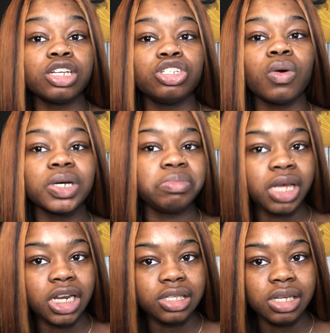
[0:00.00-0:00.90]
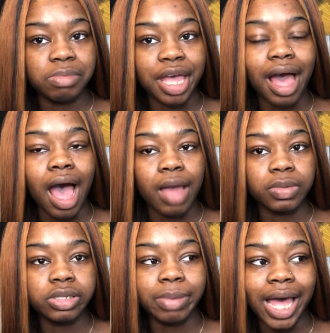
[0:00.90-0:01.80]
she always made it seem like I
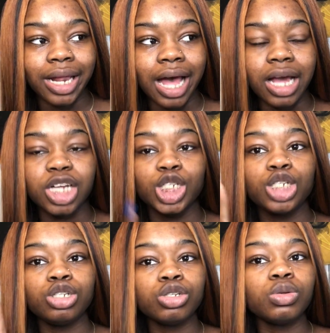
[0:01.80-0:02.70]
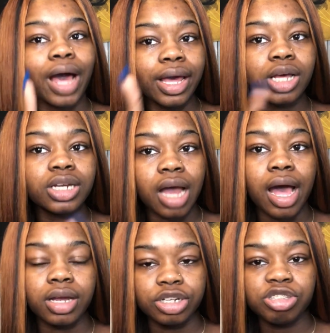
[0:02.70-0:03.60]
was the bad guy because she knew I could not
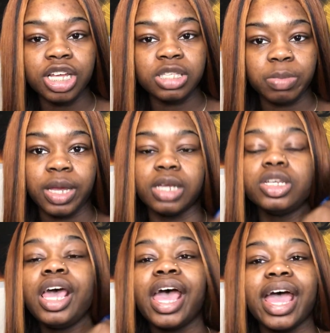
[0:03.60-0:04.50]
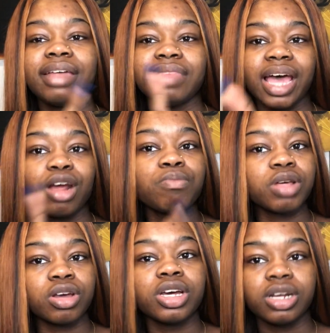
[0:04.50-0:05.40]
understand Spanish and that her
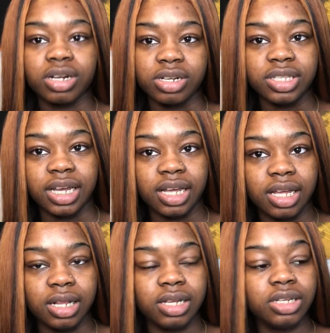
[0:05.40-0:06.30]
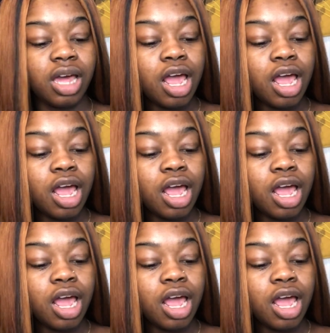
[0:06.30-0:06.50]
mother couldn't understand English.